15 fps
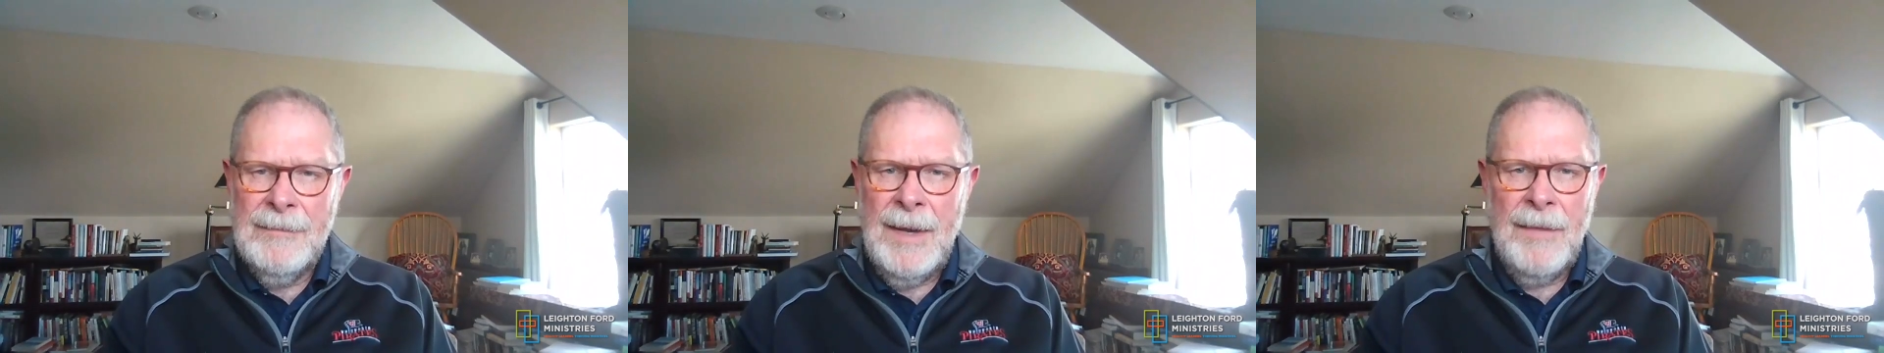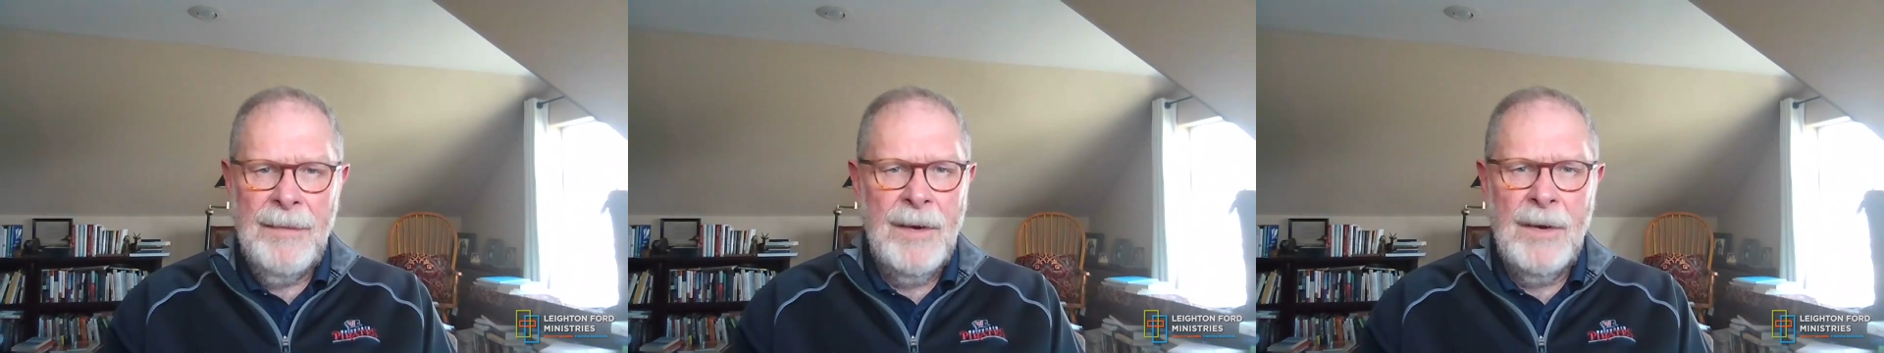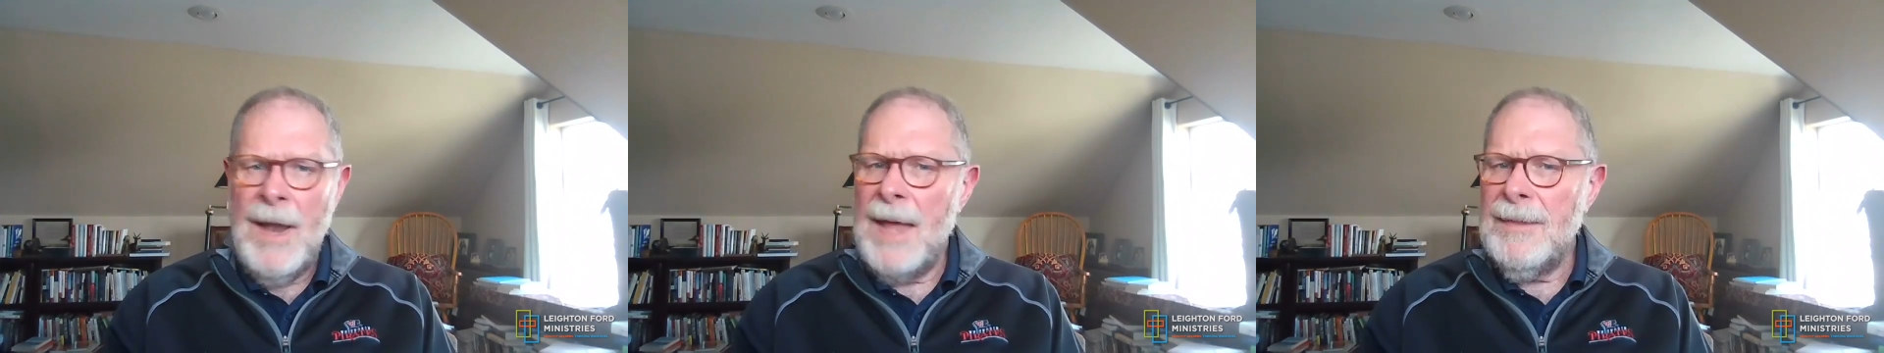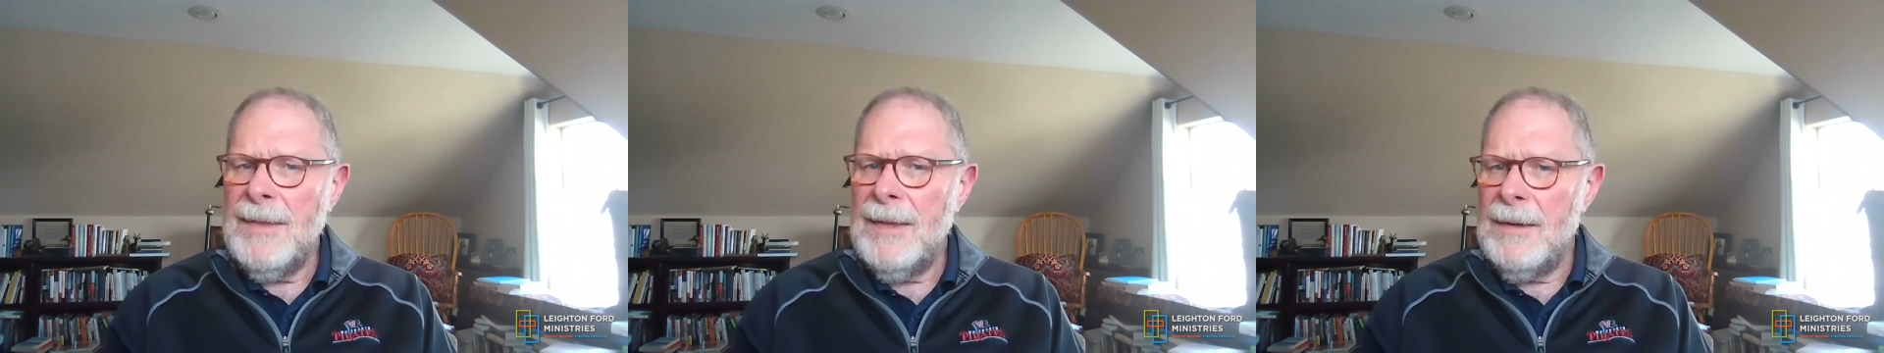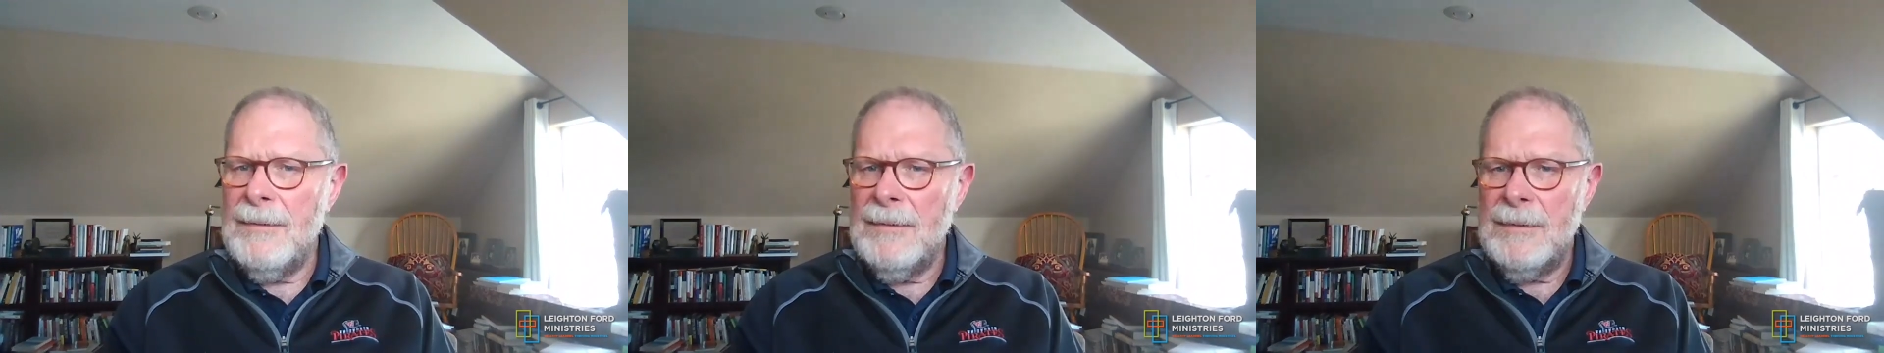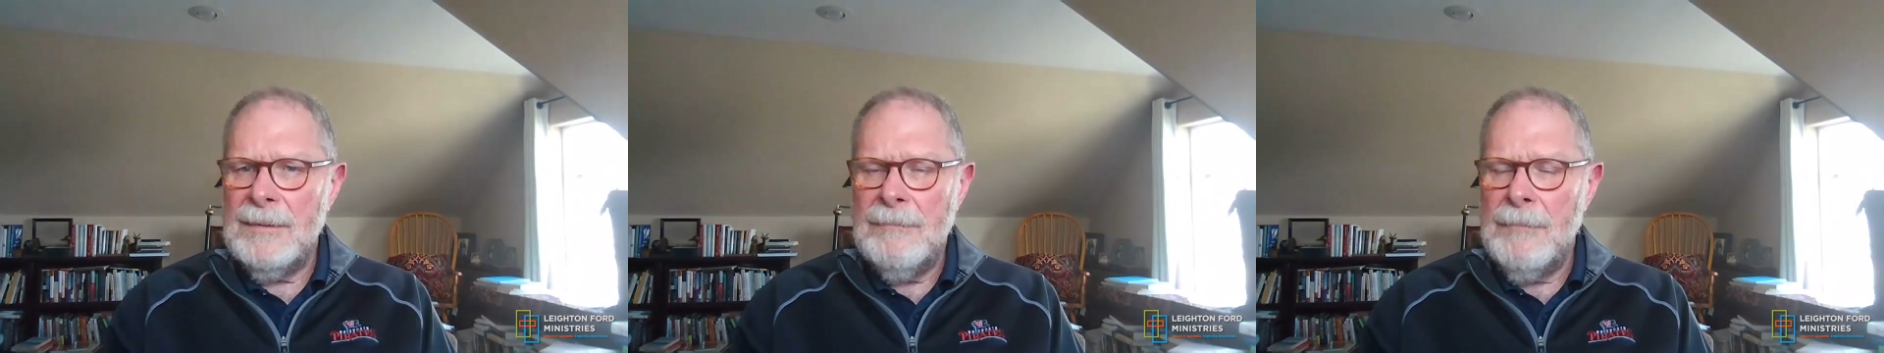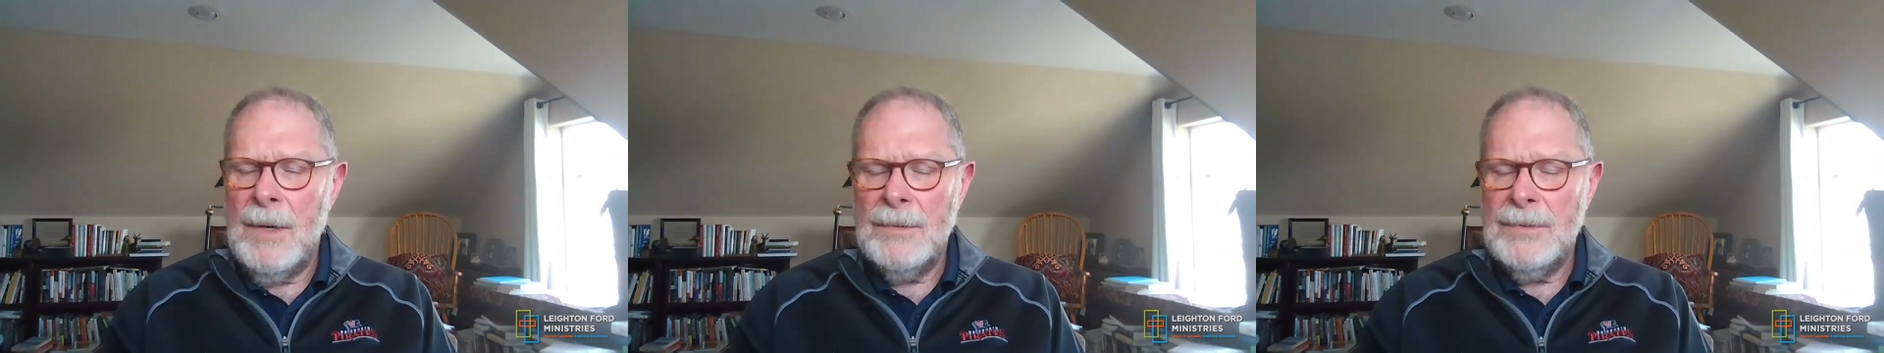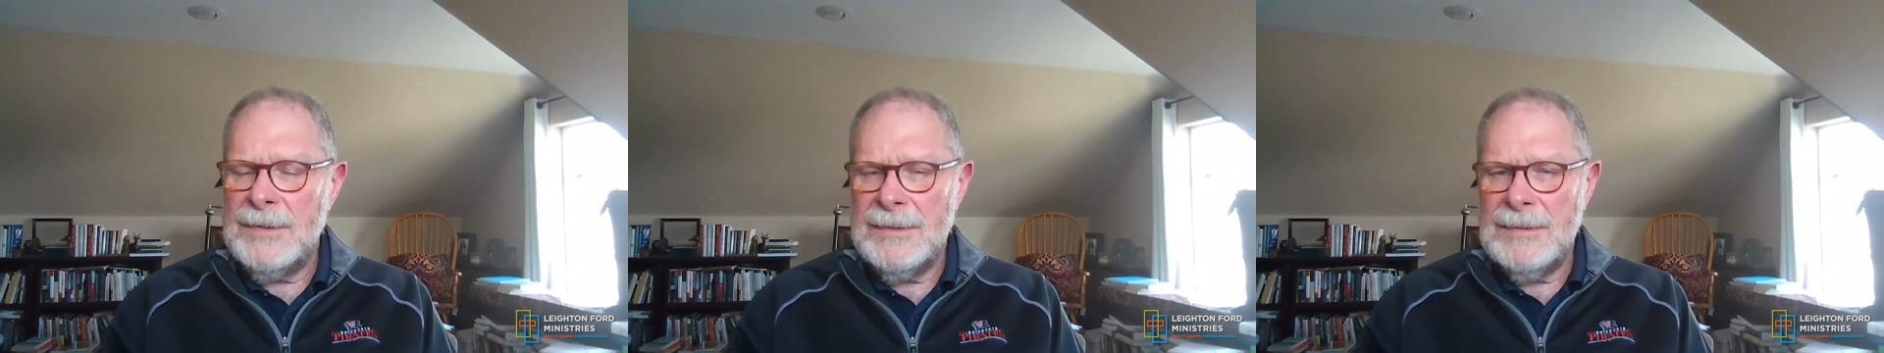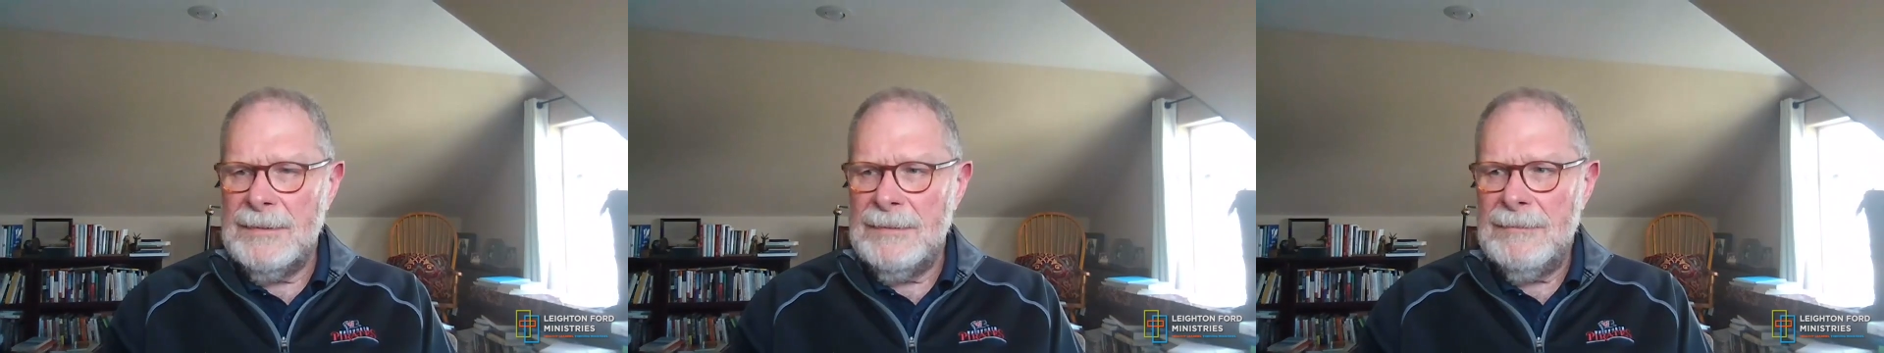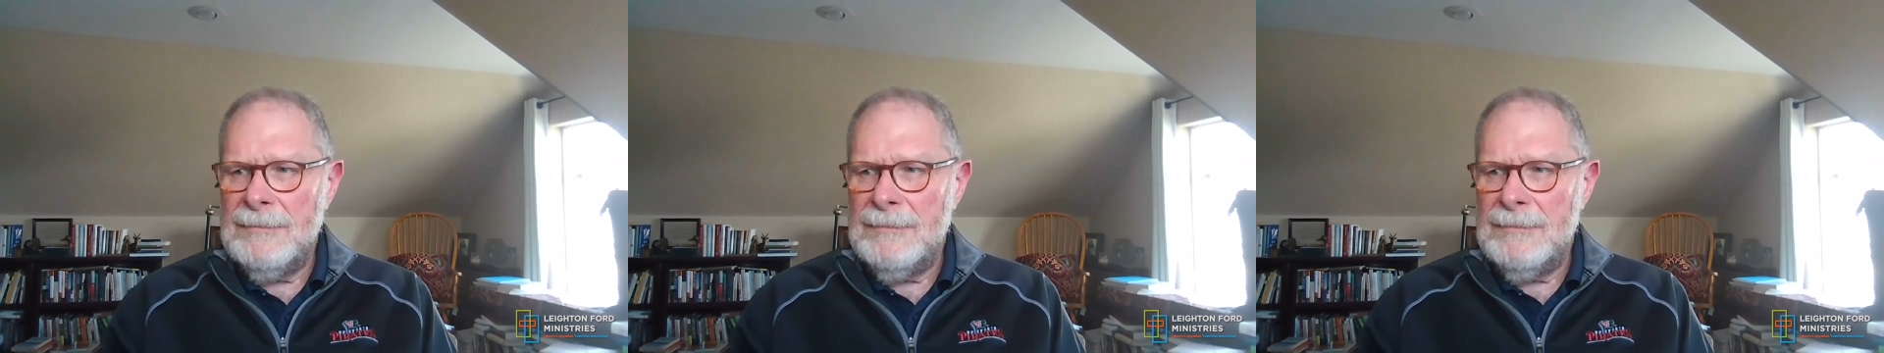Now, they're not the most